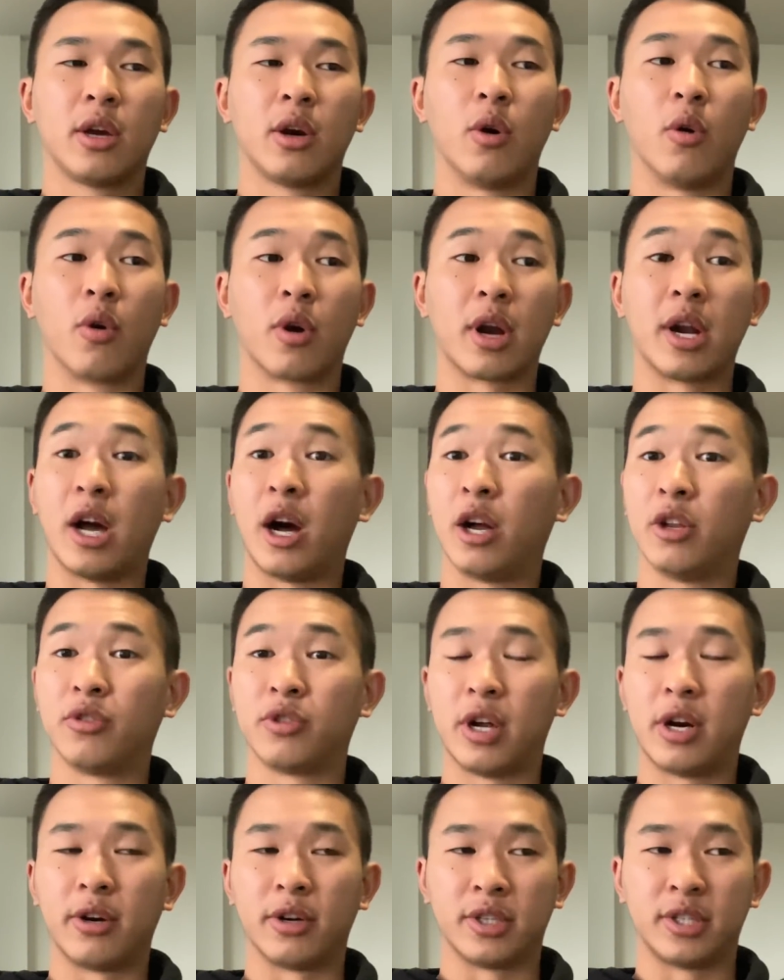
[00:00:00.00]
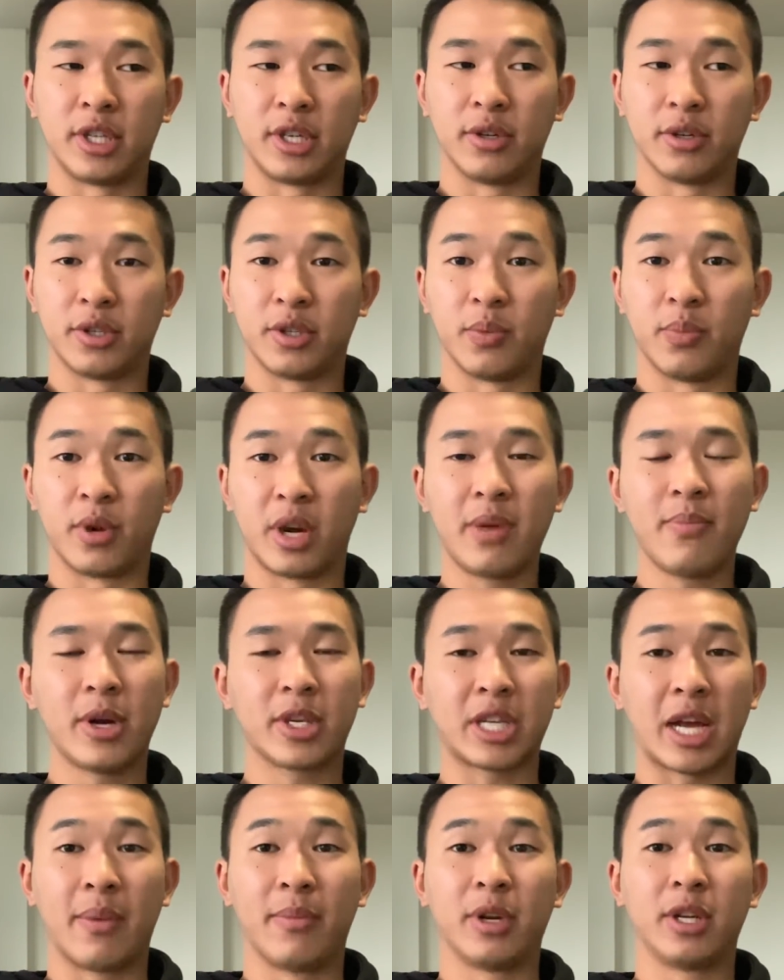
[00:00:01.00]
or an $100 single. So pretty
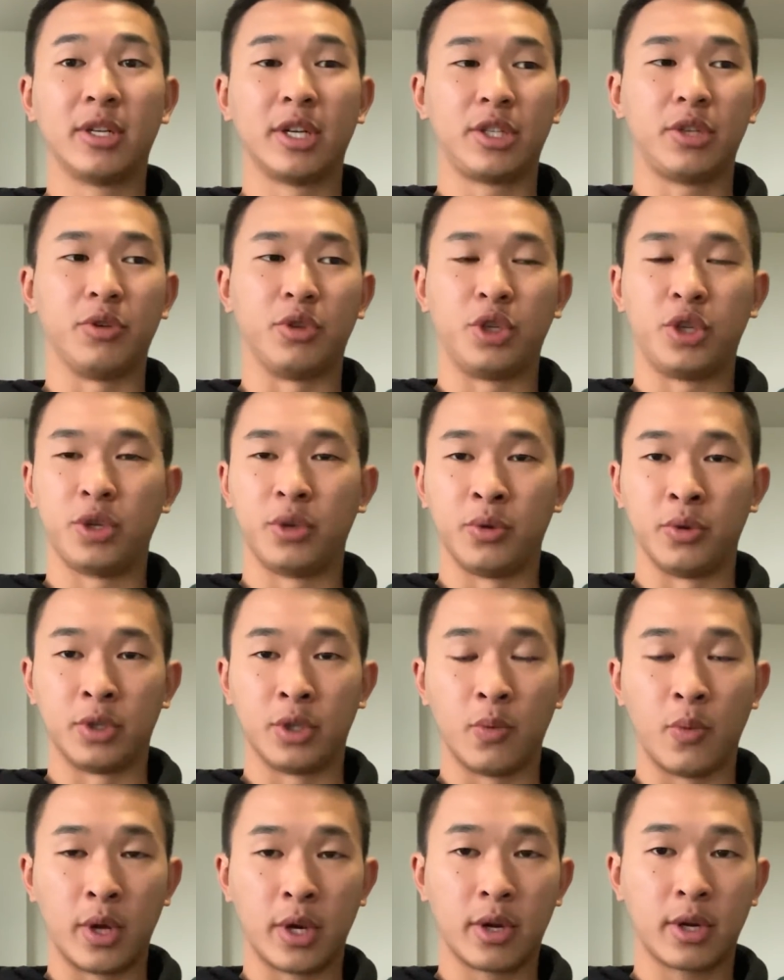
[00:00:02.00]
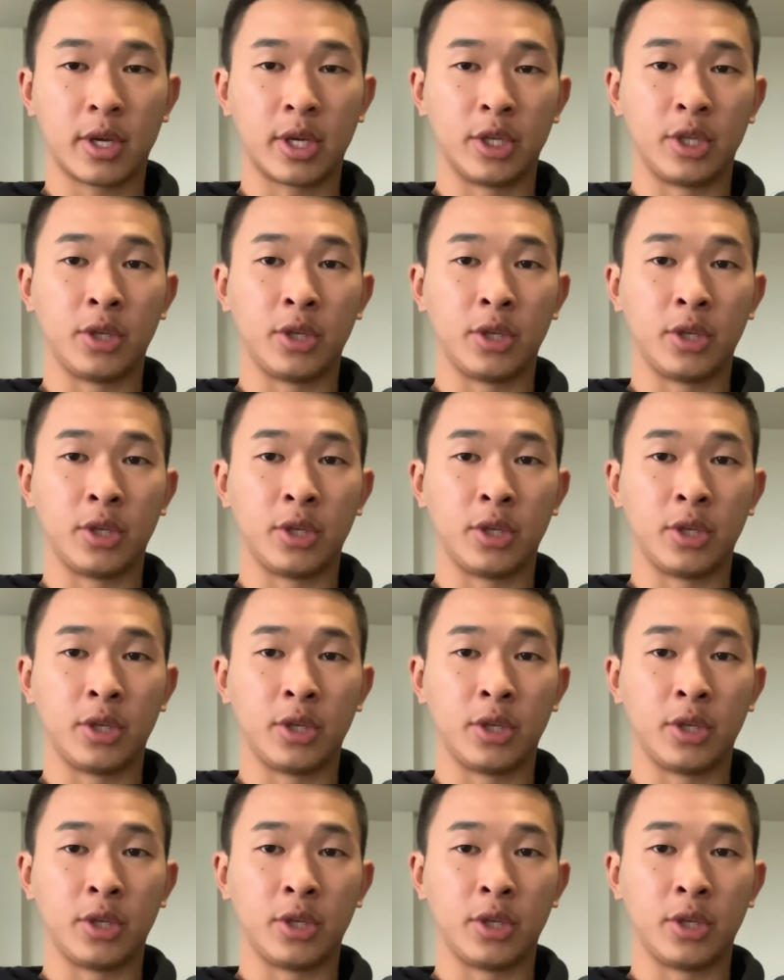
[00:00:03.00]
much I'm going to let you choose. The winner can